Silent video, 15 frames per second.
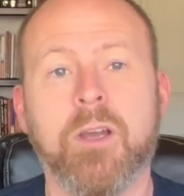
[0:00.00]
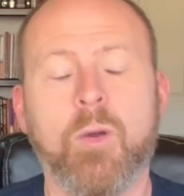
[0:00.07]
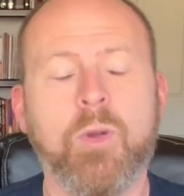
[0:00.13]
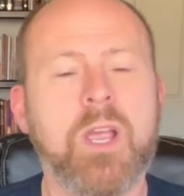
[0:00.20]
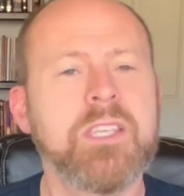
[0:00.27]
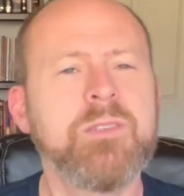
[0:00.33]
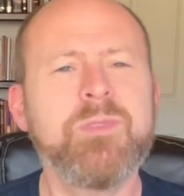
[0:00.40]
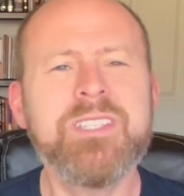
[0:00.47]

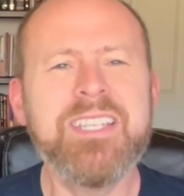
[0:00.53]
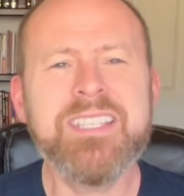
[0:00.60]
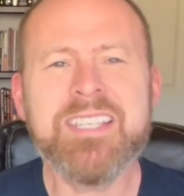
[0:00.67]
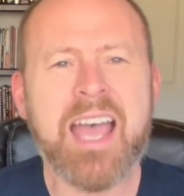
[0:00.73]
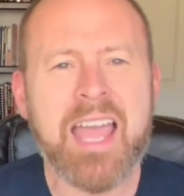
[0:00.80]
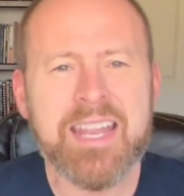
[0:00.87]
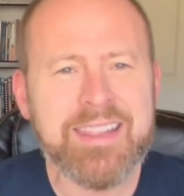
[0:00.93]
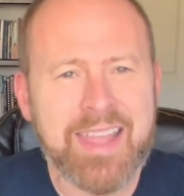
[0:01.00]
because it was
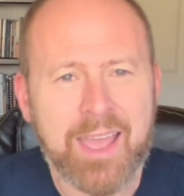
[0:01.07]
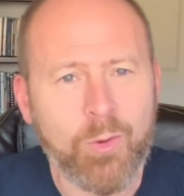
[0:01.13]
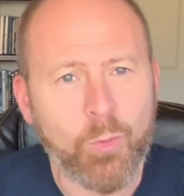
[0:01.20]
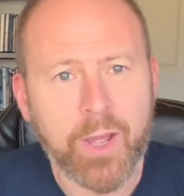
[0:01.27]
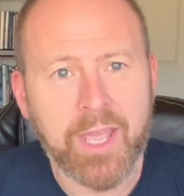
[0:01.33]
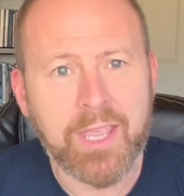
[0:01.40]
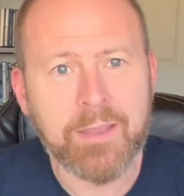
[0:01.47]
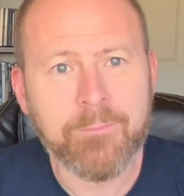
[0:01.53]
designed that
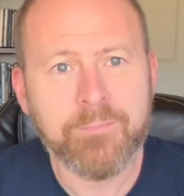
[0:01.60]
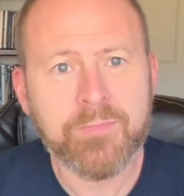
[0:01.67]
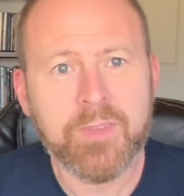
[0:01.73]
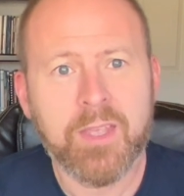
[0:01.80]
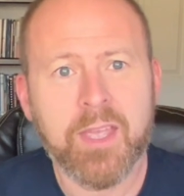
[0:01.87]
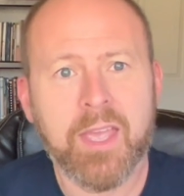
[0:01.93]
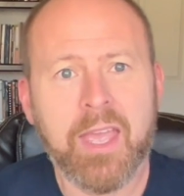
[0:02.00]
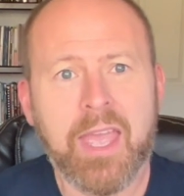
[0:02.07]
way.
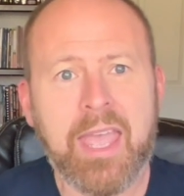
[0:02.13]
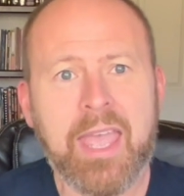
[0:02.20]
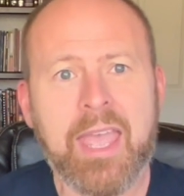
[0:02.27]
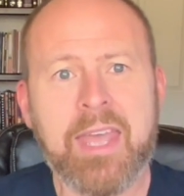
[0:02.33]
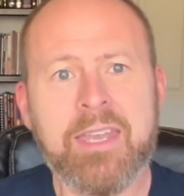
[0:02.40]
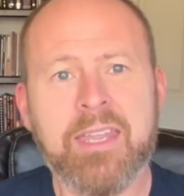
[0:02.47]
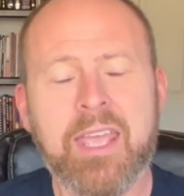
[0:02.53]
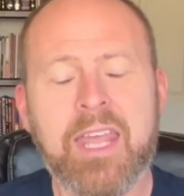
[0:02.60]

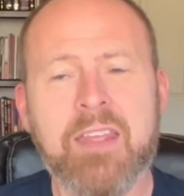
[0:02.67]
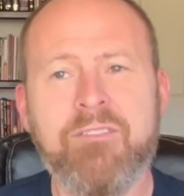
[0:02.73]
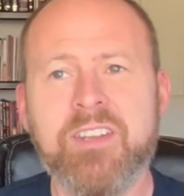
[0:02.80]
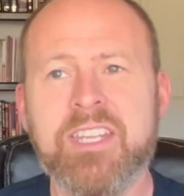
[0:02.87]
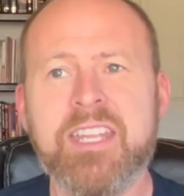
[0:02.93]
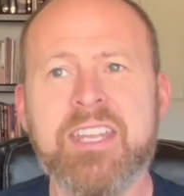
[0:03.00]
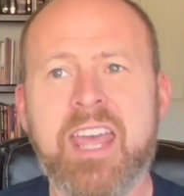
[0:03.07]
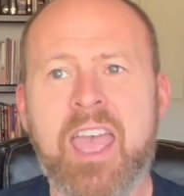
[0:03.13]
And if it
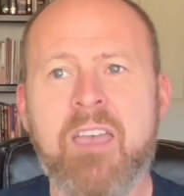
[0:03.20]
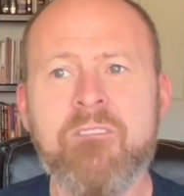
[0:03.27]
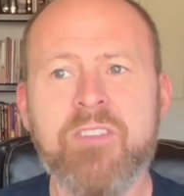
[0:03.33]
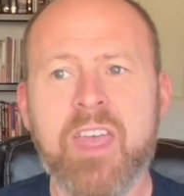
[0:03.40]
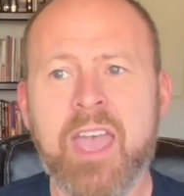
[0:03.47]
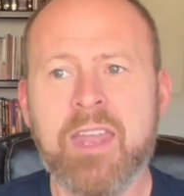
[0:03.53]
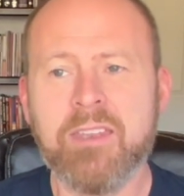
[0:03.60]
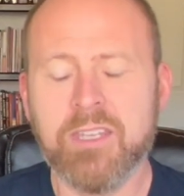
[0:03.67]
didn't have
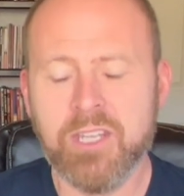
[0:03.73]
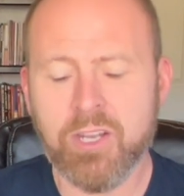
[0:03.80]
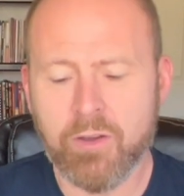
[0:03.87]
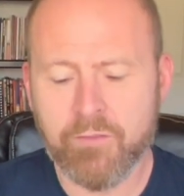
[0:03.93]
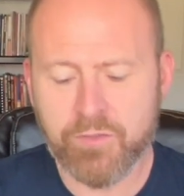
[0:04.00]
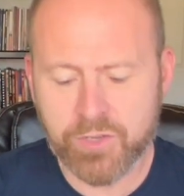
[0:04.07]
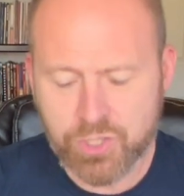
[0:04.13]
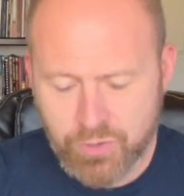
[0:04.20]
that, you know,
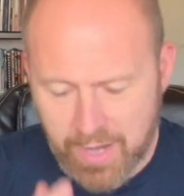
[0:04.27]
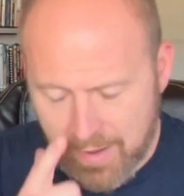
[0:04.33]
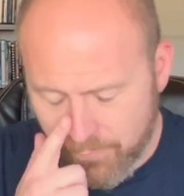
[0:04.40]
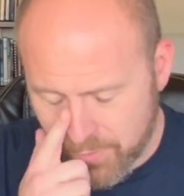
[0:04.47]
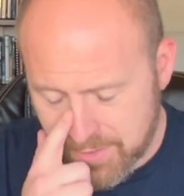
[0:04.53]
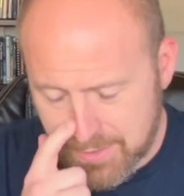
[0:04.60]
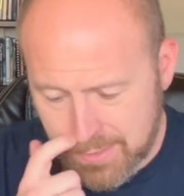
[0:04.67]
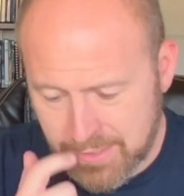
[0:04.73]
if a giraffe
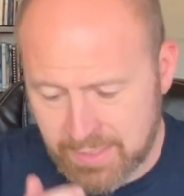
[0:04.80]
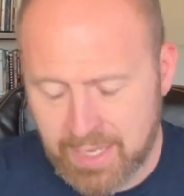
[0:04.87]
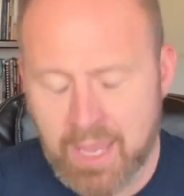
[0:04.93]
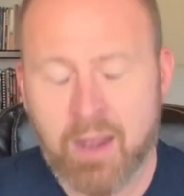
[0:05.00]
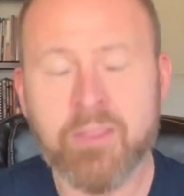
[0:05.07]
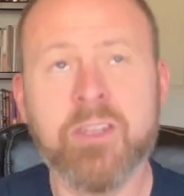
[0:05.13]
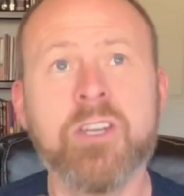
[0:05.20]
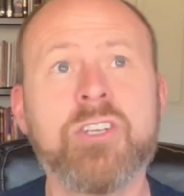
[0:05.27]
was sitting
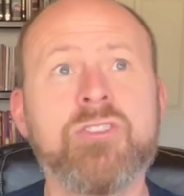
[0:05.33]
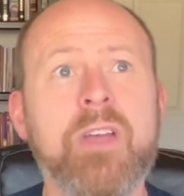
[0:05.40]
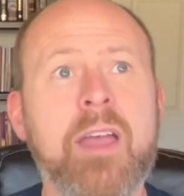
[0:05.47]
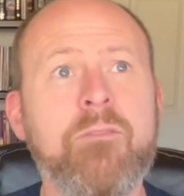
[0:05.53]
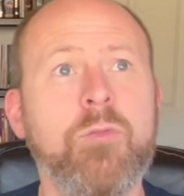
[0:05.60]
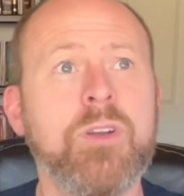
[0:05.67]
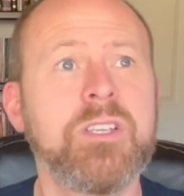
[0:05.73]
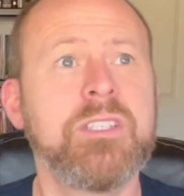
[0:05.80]
down, then a
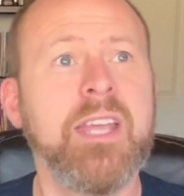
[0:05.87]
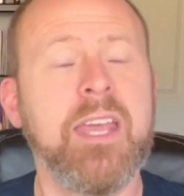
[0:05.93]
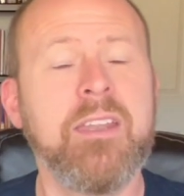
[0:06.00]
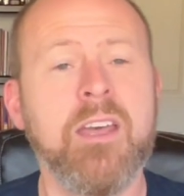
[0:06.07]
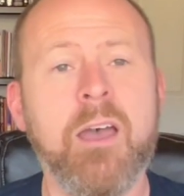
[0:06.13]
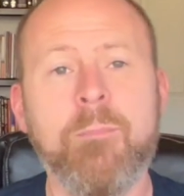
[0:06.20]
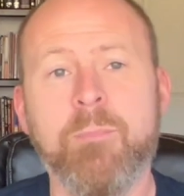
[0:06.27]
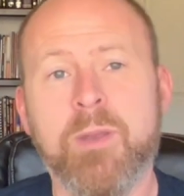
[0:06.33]
giraffe were to stand
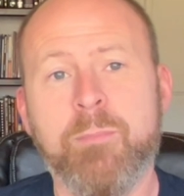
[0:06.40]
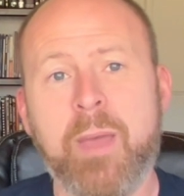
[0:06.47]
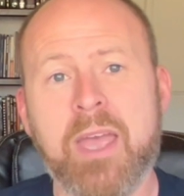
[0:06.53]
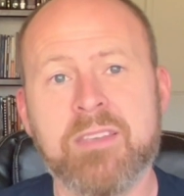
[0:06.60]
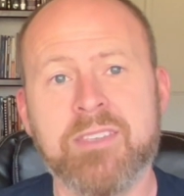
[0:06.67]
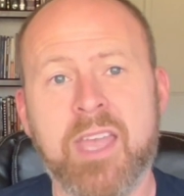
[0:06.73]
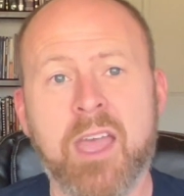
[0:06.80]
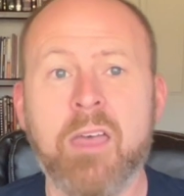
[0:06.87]
up, it'd
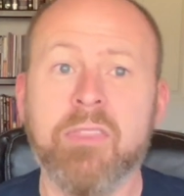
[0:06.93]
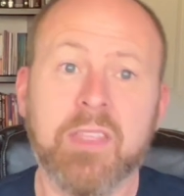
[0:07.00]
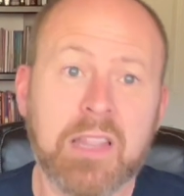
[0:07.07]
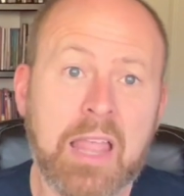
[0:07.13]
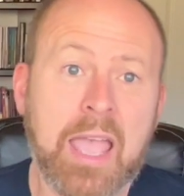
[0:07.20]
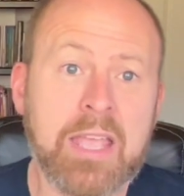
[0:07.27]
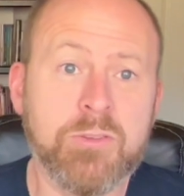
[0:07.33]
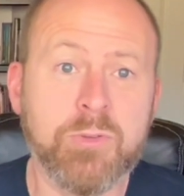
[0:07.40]
pass out, the
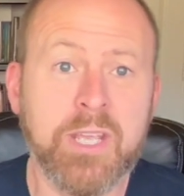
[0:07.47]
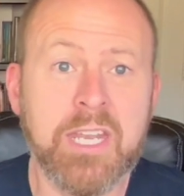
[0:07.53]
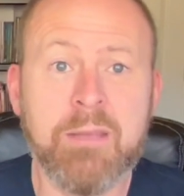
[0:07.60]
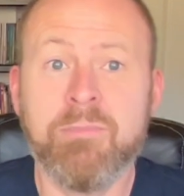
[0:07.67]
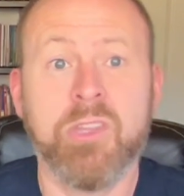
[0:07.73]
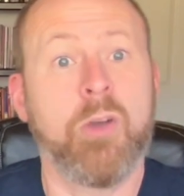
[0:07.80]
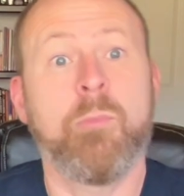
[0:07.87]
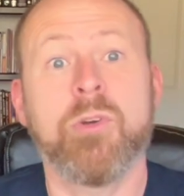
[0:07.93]
lions would eat
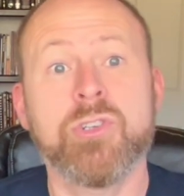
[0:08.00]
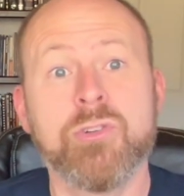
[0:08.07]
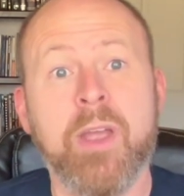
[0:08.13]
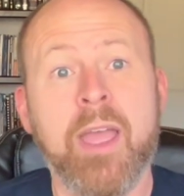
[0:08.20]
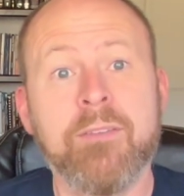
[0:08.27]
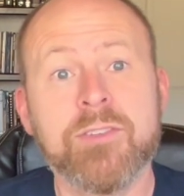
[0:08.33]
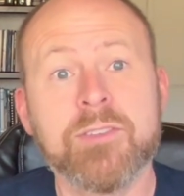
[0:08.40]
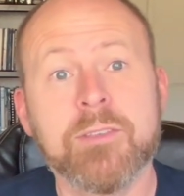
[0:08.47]
him, no more
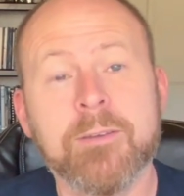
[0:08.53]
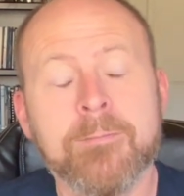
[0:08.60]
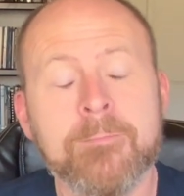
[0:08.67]
giraffes.